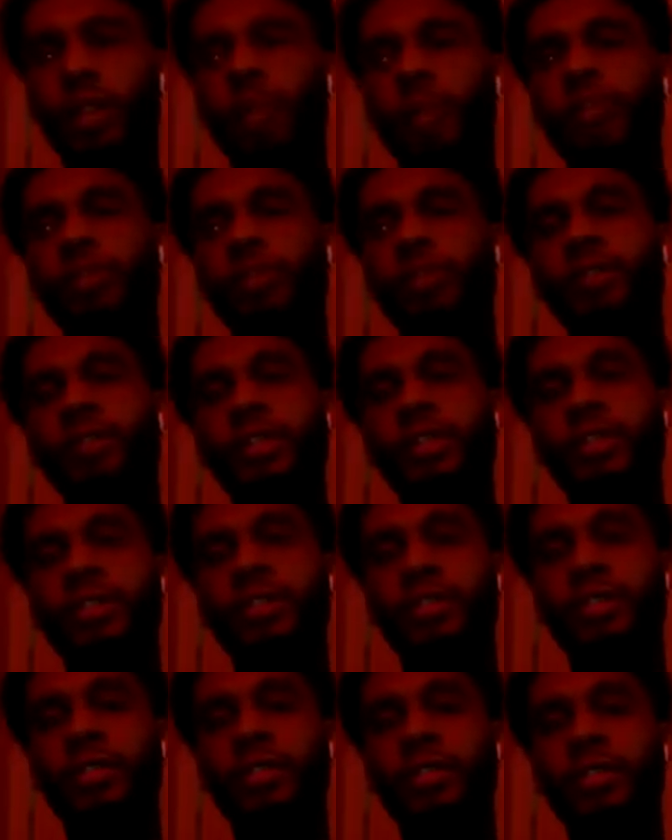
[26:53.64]
I mean, cause
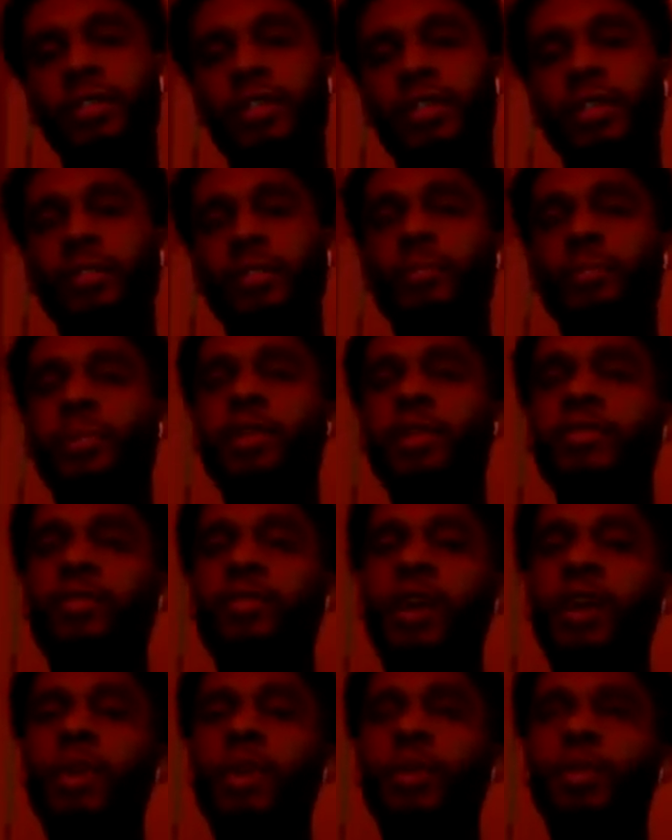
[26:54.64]
shit, cause messing
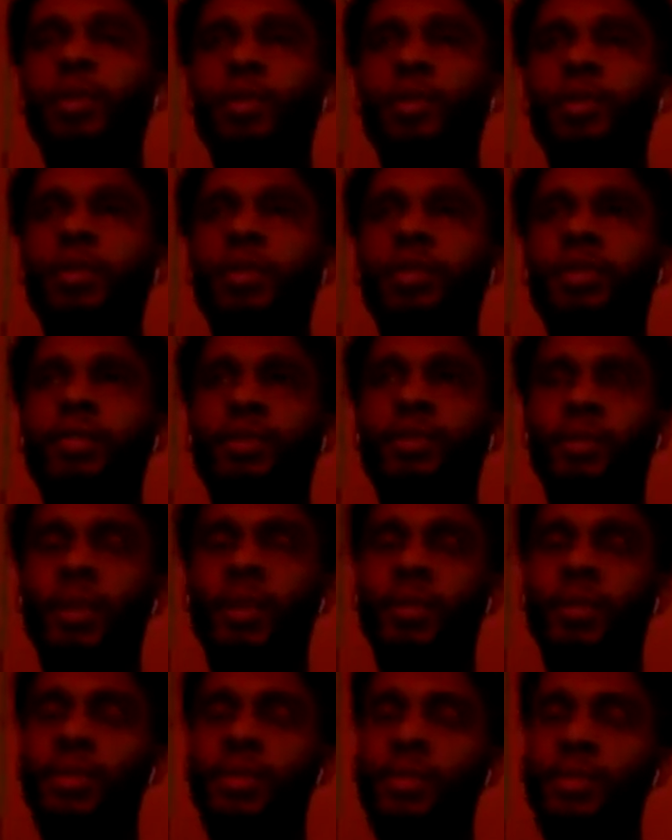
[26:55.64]
around
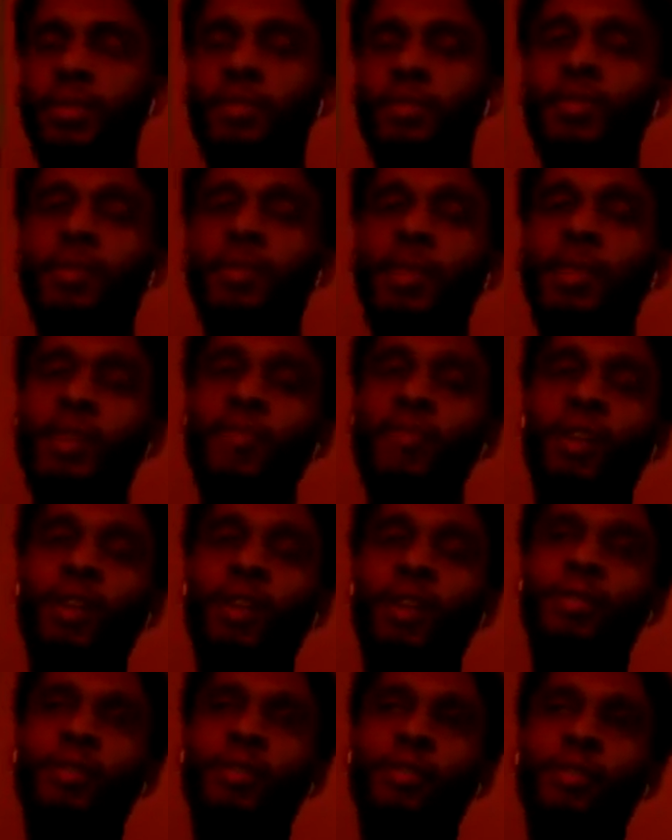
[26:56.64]

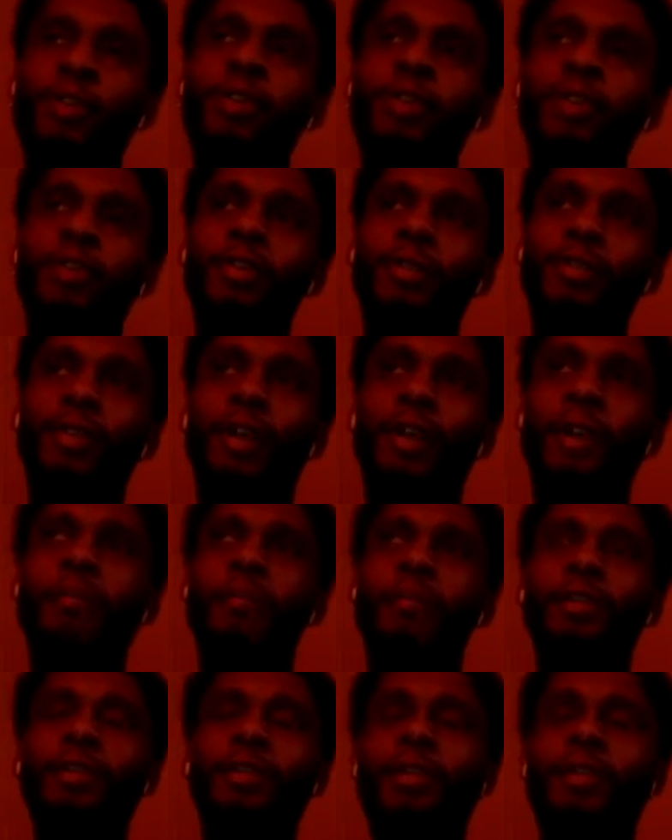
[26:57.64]
with Crit got
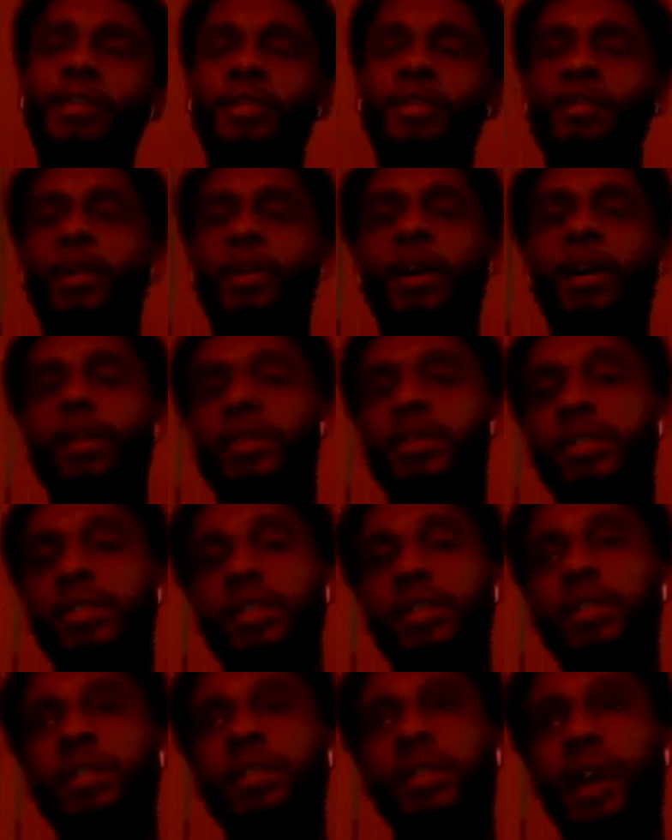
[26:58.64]
me listening to Ball and
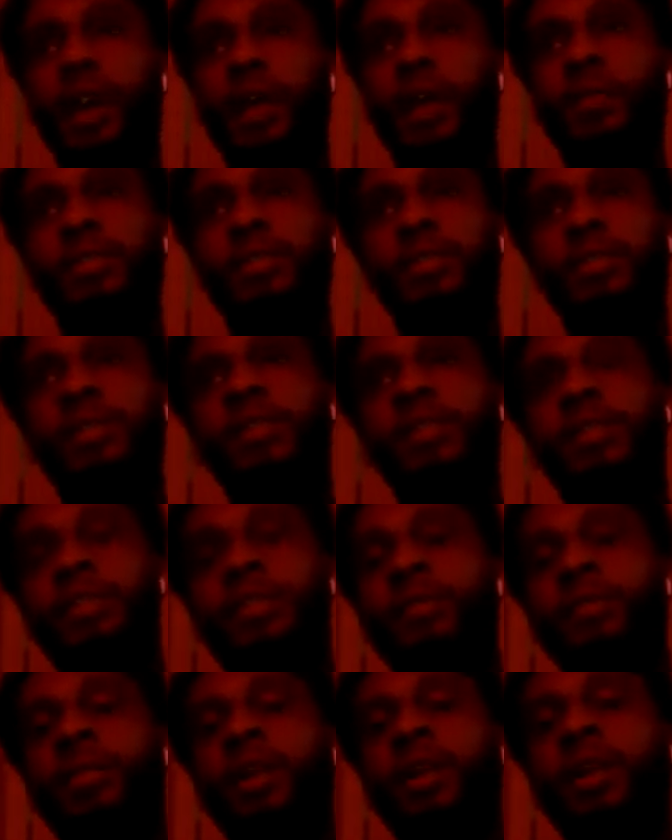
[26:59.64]
G. Cause I wasn't
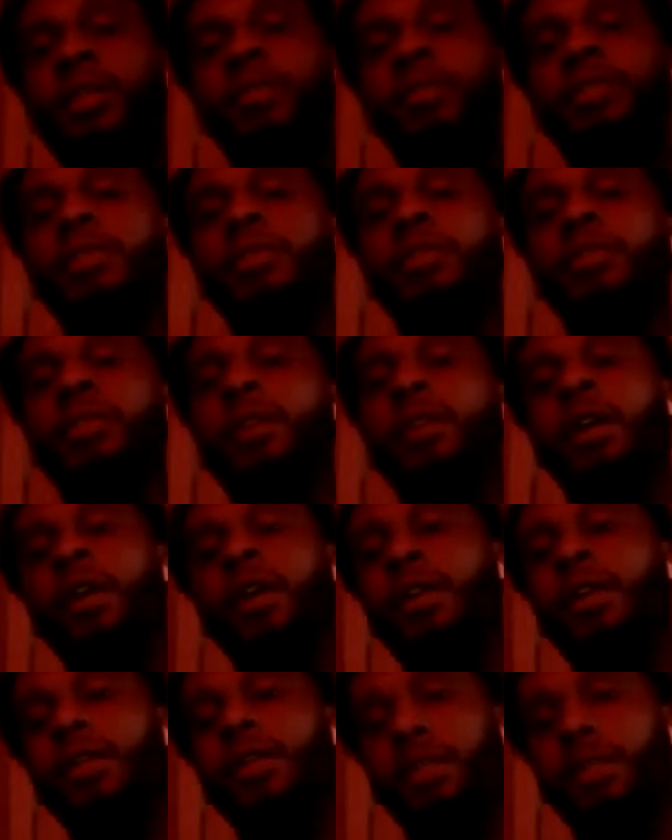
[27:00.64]
listening to Ball and G
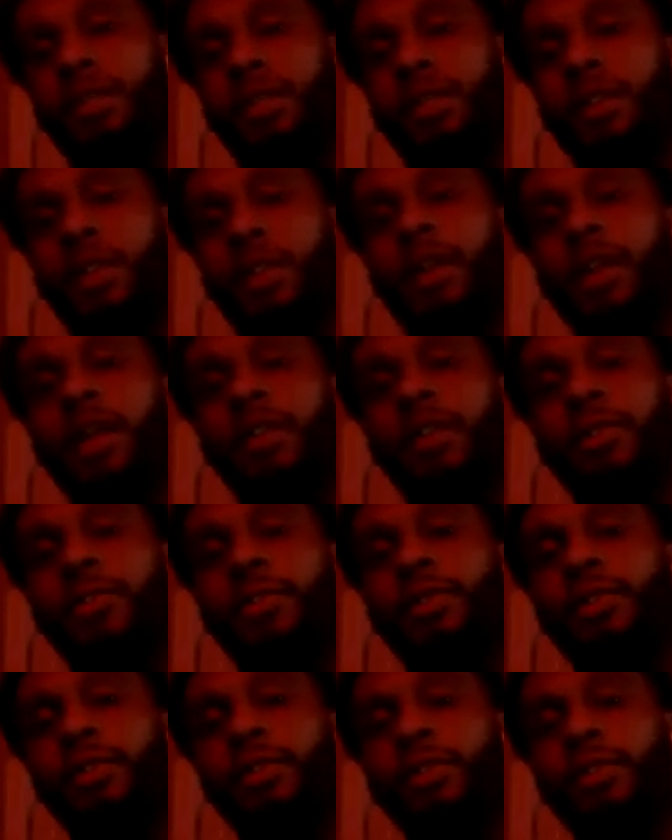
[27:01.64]
until I got on
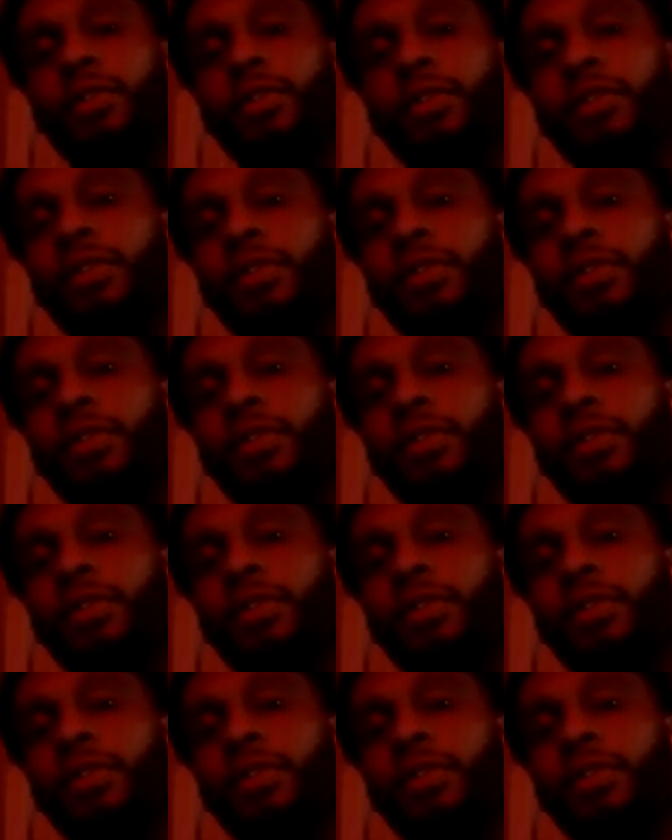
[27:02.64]
Big Crit.